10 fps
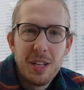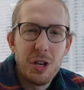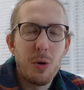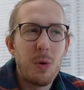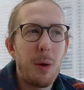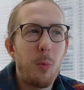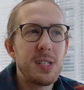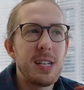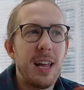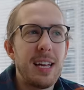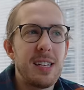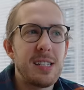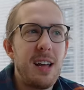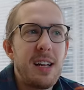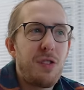You know, it wasn't like this
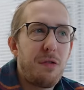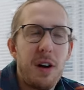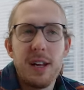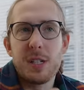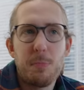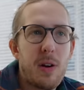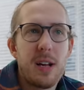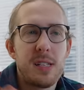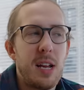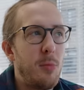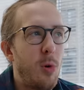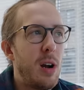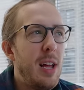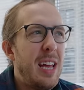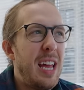nice, fun experience
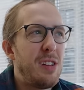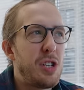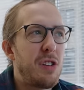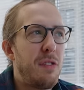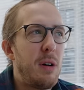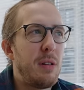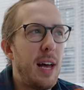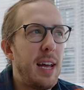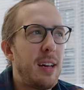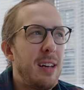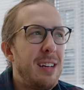anymore. It just felt like